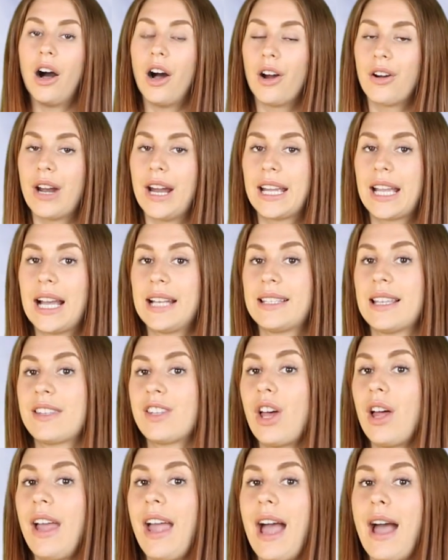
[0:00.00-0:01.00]
Alright guys,
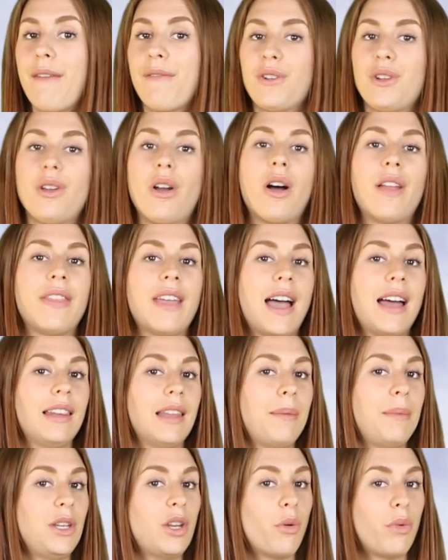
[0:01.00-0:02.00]
that's all I have for you on that.
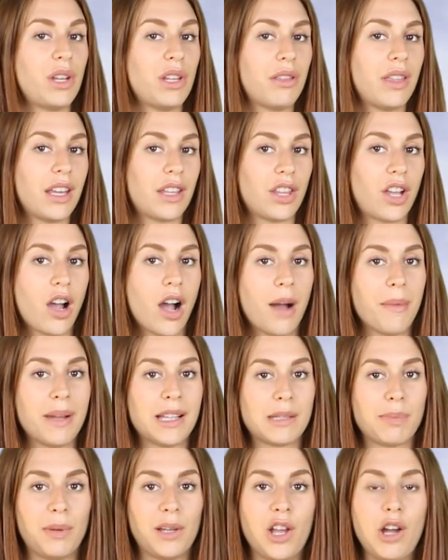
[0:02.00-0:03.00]
Let me know what you think in the
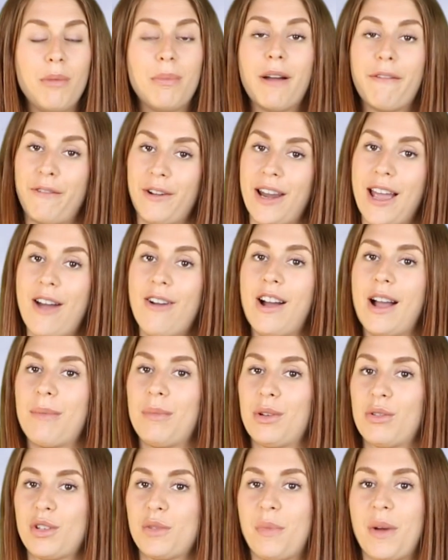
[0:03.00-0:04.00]
comments below, but for now I'm
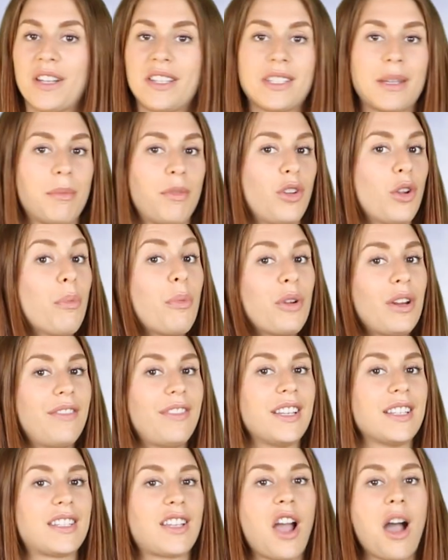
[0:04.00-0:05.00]
gonna respond to some of your
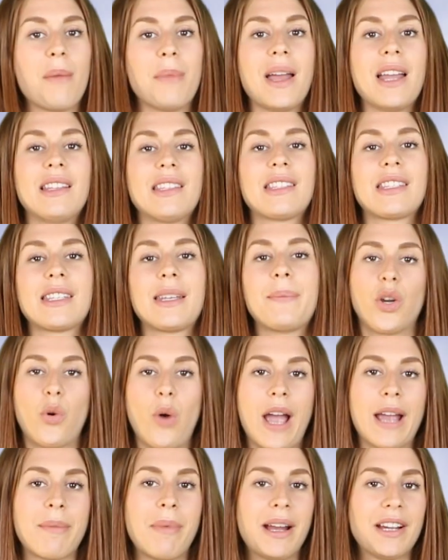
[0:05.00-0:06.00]
previous comments.
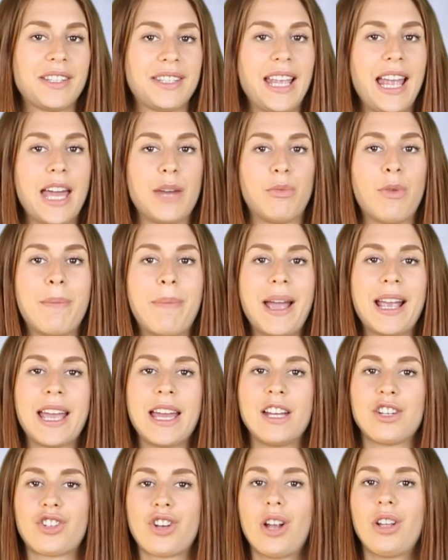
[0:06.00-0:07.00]
Quagmire said,
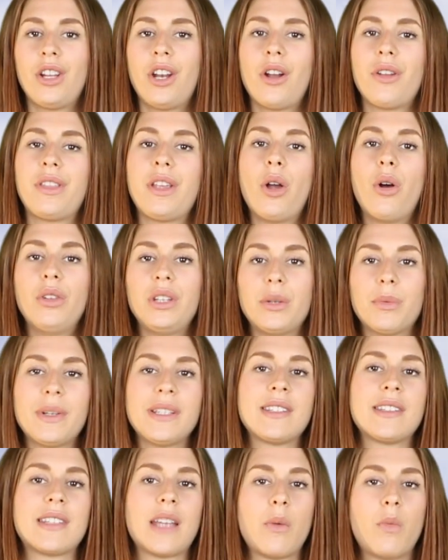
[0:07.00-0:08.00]
Rebecca and Charlotte are the only
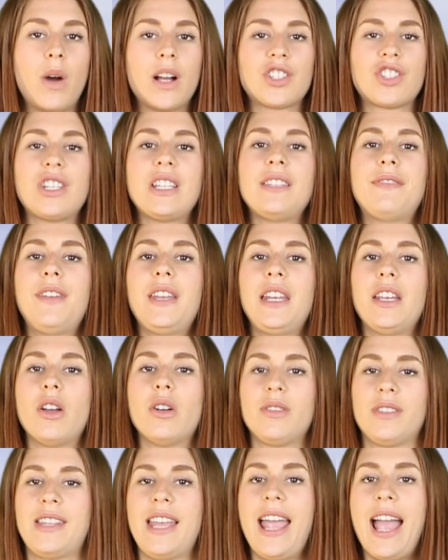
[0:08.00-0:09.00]
reasons I watch these
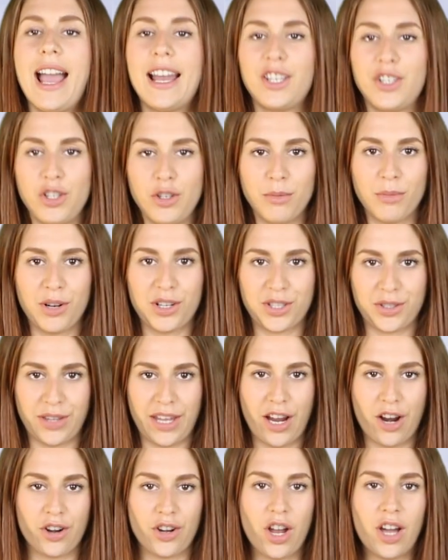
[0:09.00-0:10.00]
videos. They add humor so
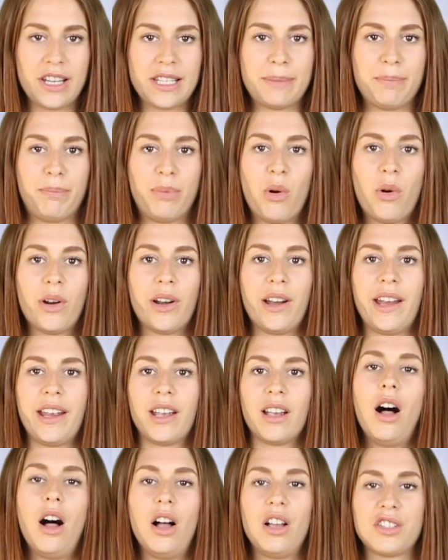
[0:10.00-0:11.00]
they are not as
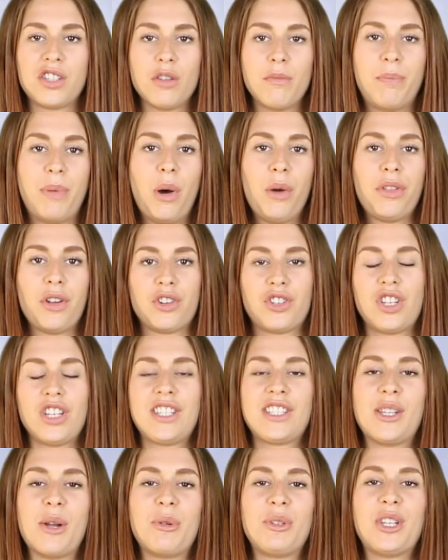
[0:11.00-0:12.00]
boring. Also both are
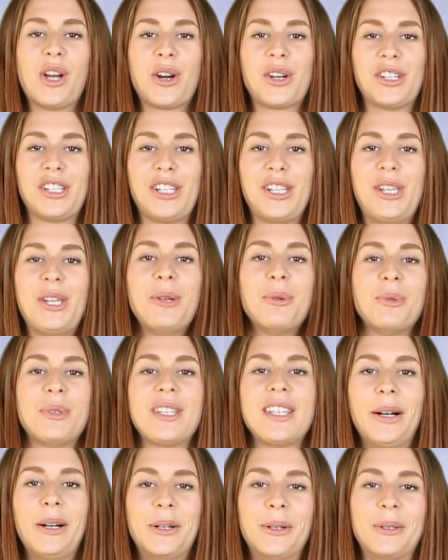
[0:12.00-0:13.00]
just so darn
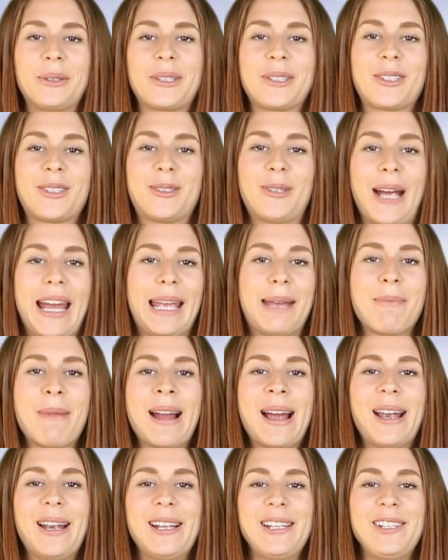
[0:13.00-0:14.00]
cute. Oh
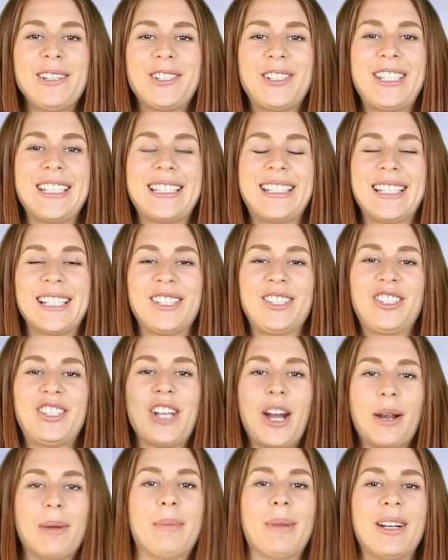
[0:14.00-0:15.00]
Quagmire, you're just a
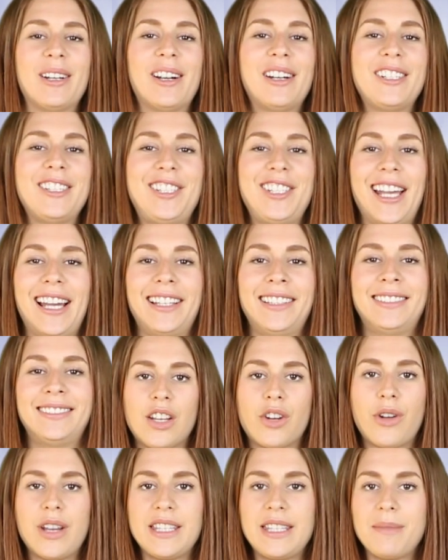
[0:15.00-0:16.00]
charmer, aren't ya?
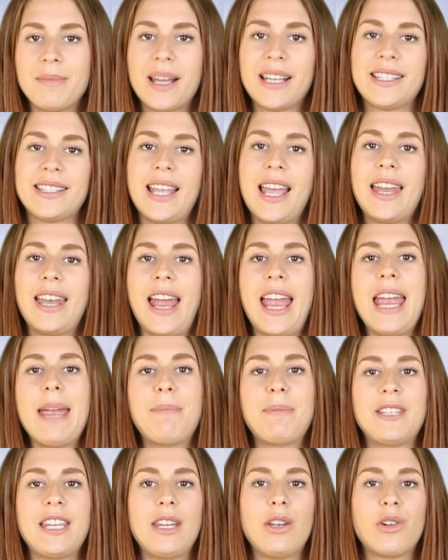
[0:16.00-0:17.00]
Crazy Mike said, hey
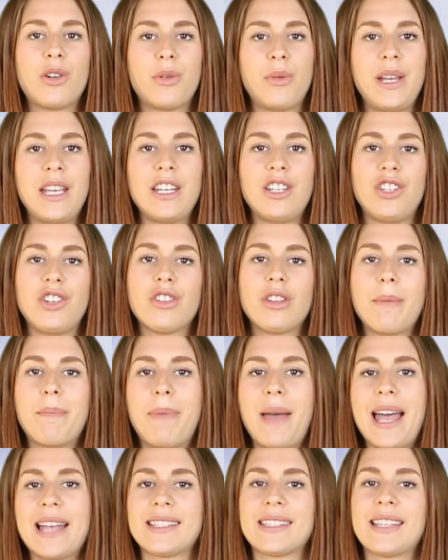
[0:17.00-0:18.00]
Potato Queen, you're the
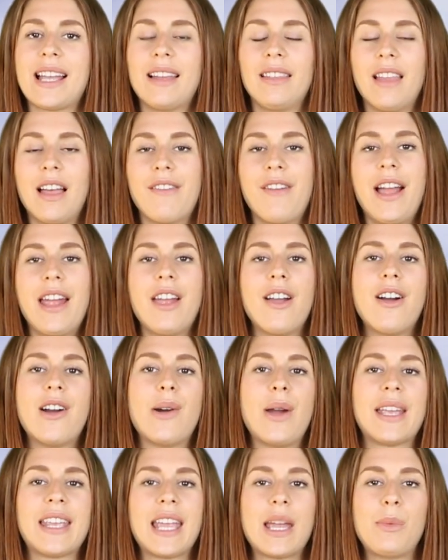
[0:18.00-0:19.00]
best, I love
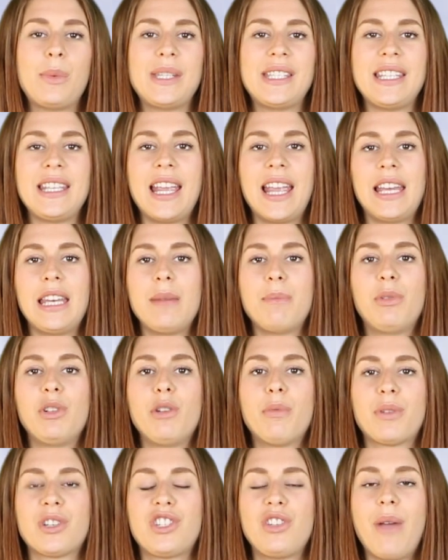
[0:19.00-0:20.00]
IO, and can we see any
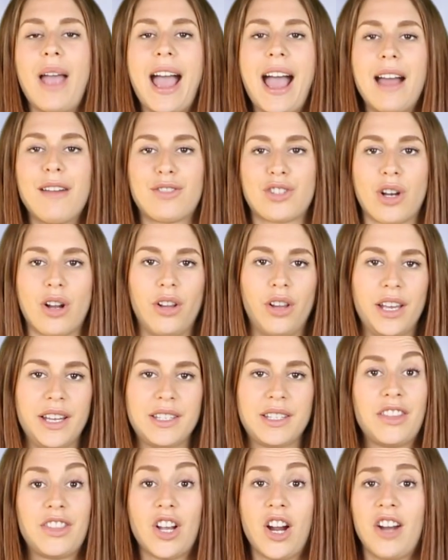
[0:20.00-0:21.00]
bloopers you have,
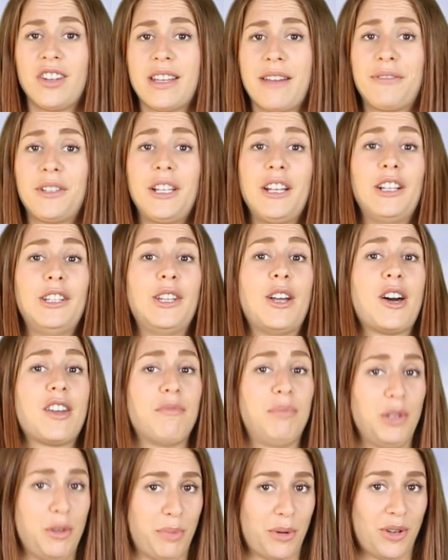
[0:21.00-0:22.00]
Charlotte? There are definitely a lot
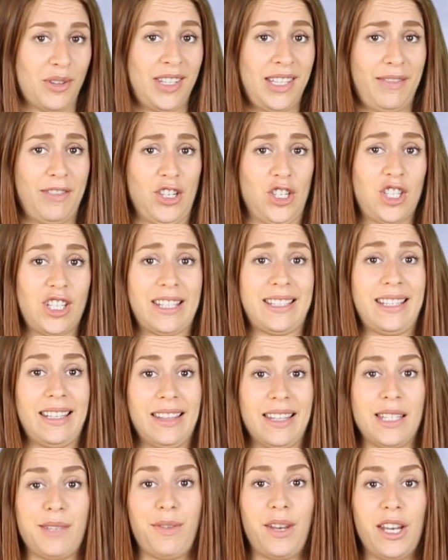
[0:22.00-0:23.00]
of bloopers, even just
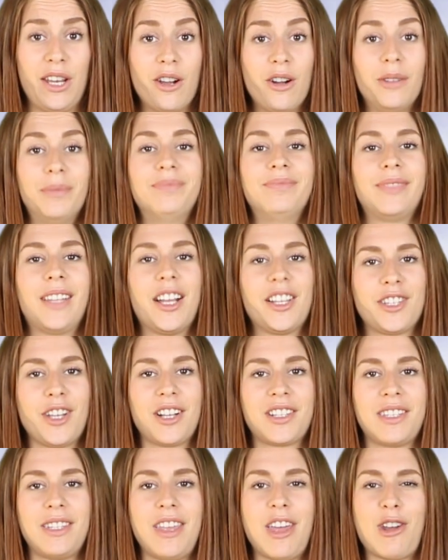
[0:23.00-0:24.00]
in this video. I'll
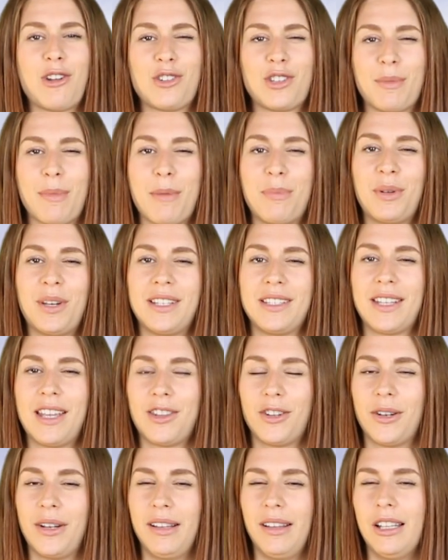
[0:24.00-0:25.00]
talk to the editors about putting
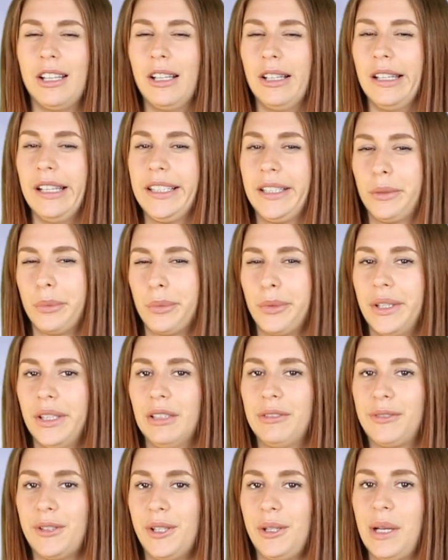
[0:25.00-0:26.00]
together a little, like,
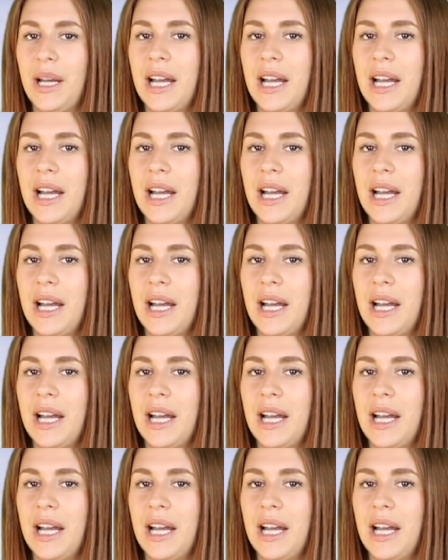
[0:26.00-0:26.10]
reel for you